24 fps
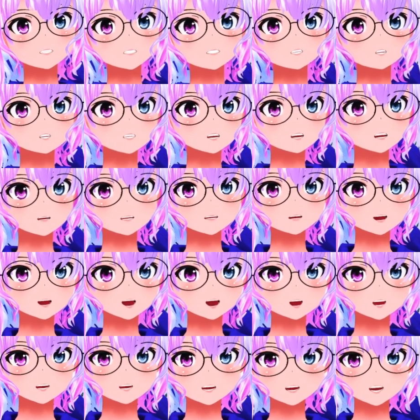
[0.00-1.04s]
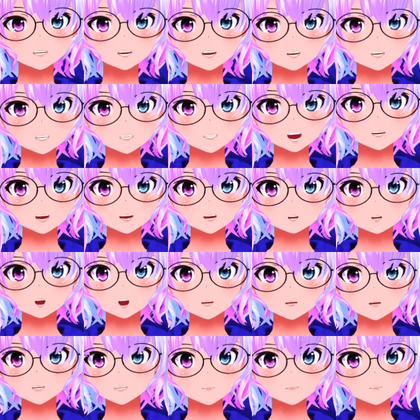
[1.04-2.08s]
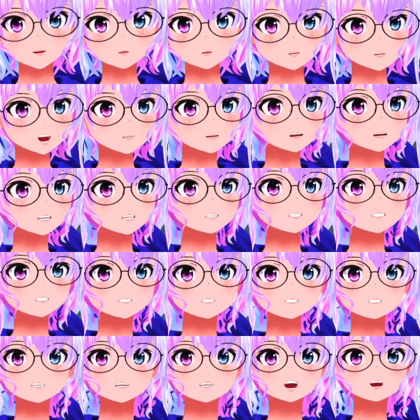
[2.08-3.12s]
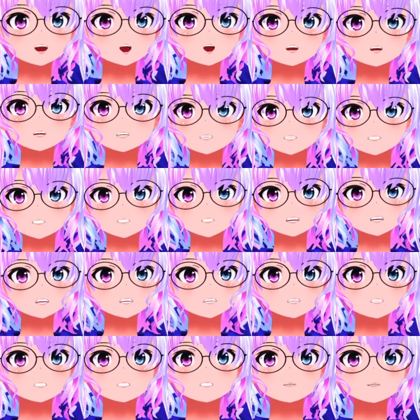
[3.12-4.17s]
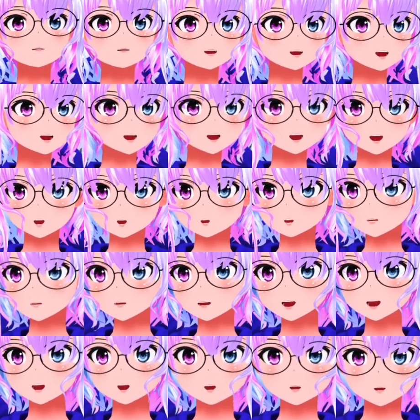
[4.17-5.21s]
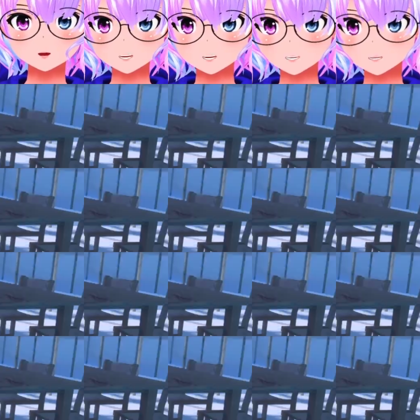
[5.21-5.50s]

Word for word: very new avatar that you just uploaded, and you're going to see that all of your gestures are now working.